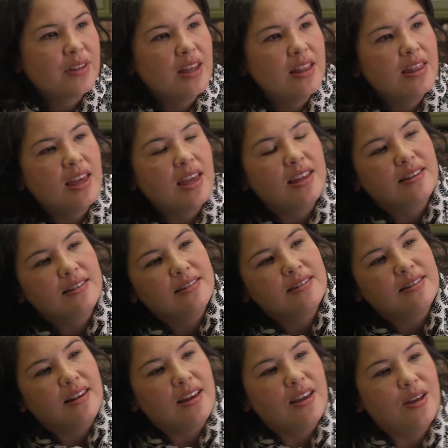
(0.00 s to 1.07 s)
that
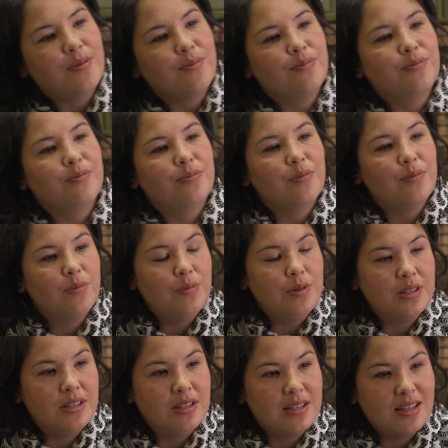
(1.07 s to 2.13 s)

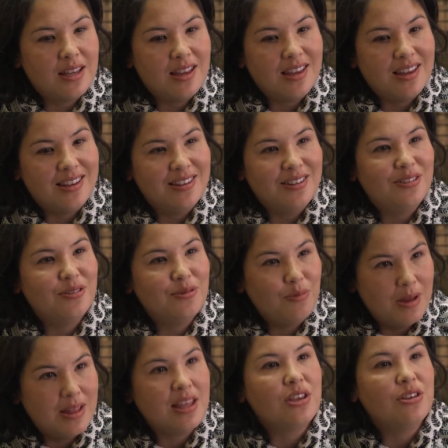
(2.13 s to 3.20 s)
was designed where they're